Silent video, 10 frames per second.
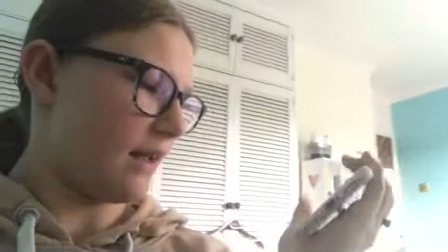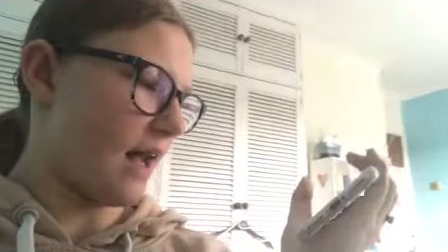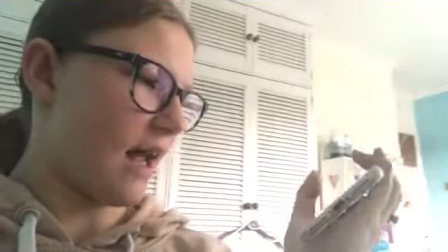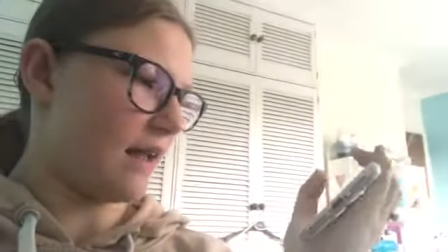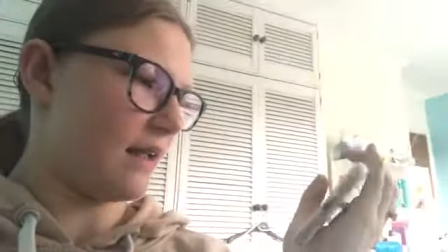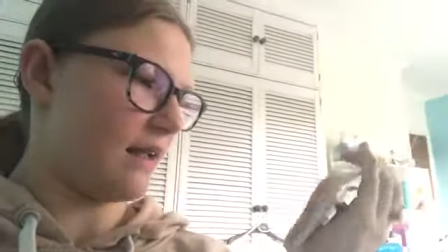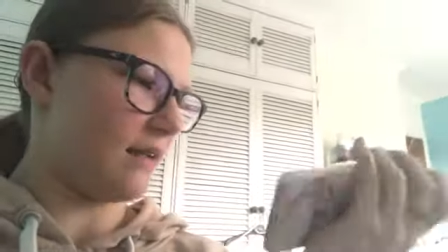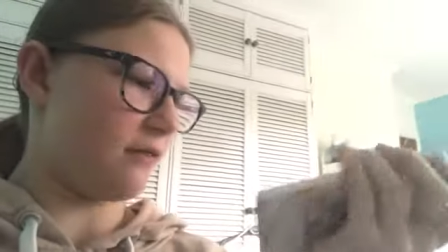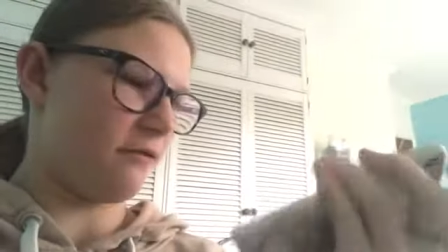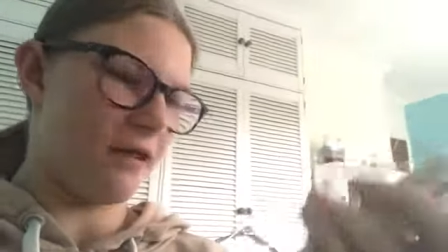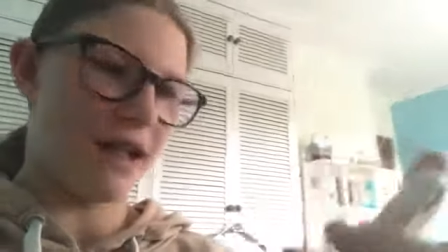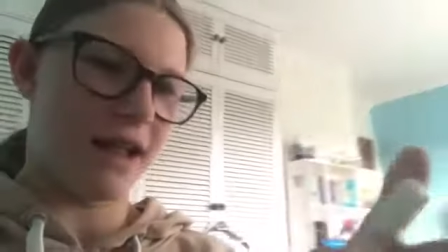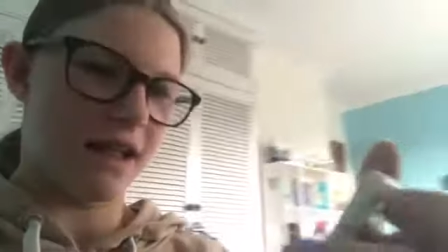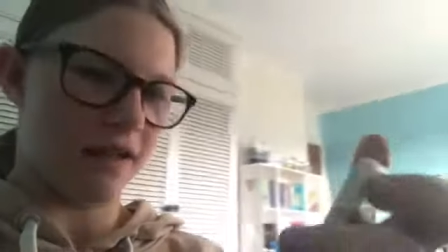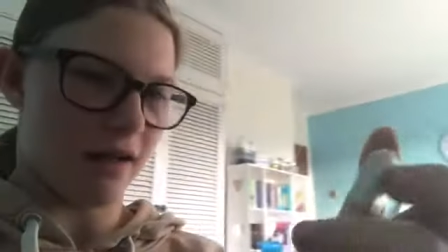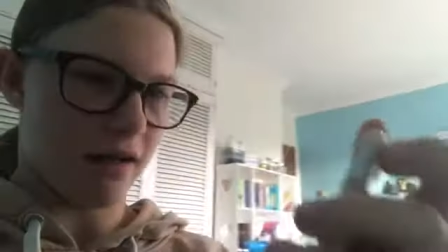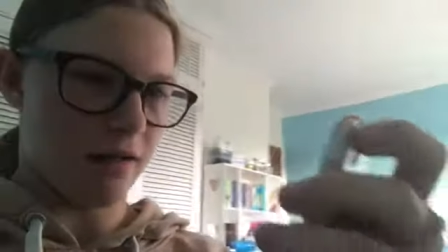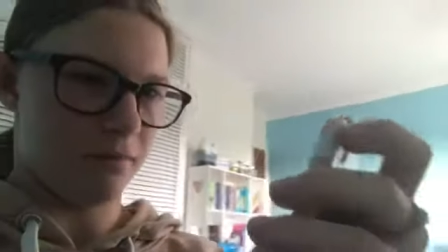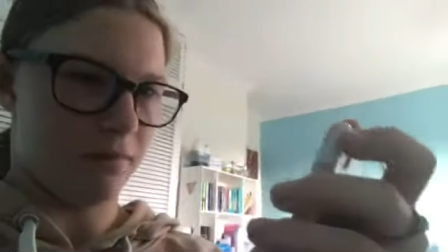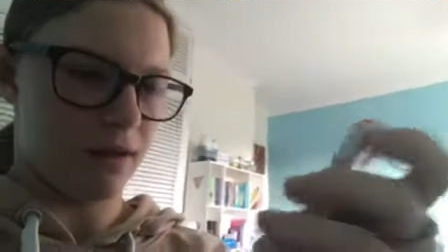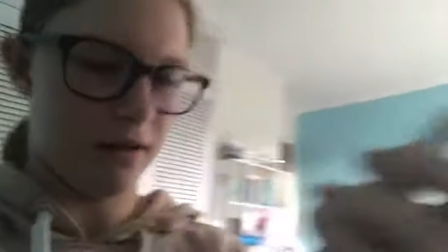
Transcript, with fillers: yeah, it's really um,